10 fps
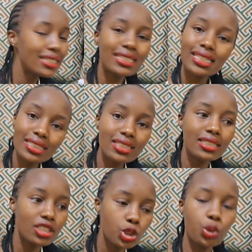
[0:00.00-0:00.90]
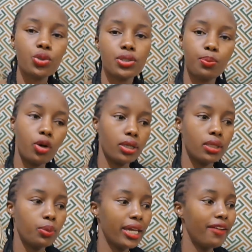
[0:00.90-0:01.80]
since she was born.
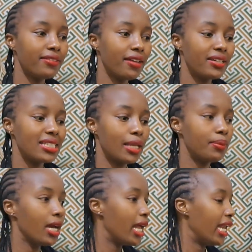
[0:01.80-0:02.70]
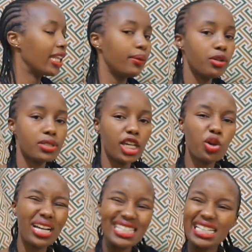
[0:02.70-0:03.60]
We have never slept like the way you say you
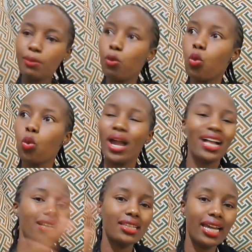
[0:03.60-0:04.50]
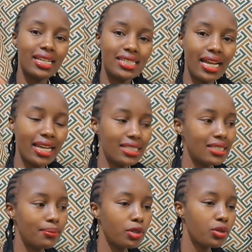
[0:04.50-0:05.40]
can sleep well the entire night,
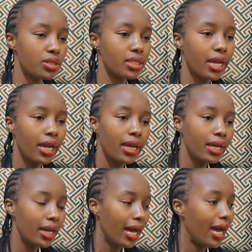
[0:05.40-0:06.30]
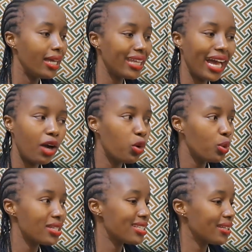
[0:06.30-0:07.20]
because they are
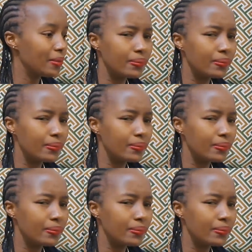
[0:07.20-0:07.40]
always